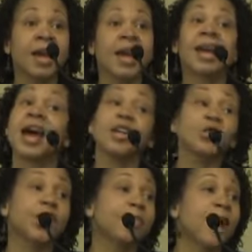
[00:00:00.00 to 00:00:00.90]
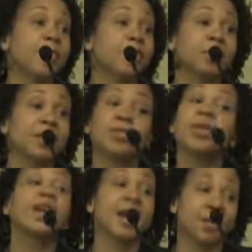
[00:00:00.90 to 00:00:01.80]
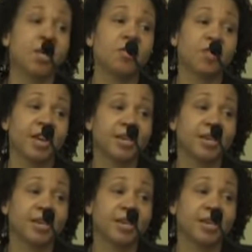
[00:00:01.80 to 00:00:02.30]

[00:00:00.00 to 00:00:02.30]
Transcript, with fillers: and contrary to popular belief, we can't all sing.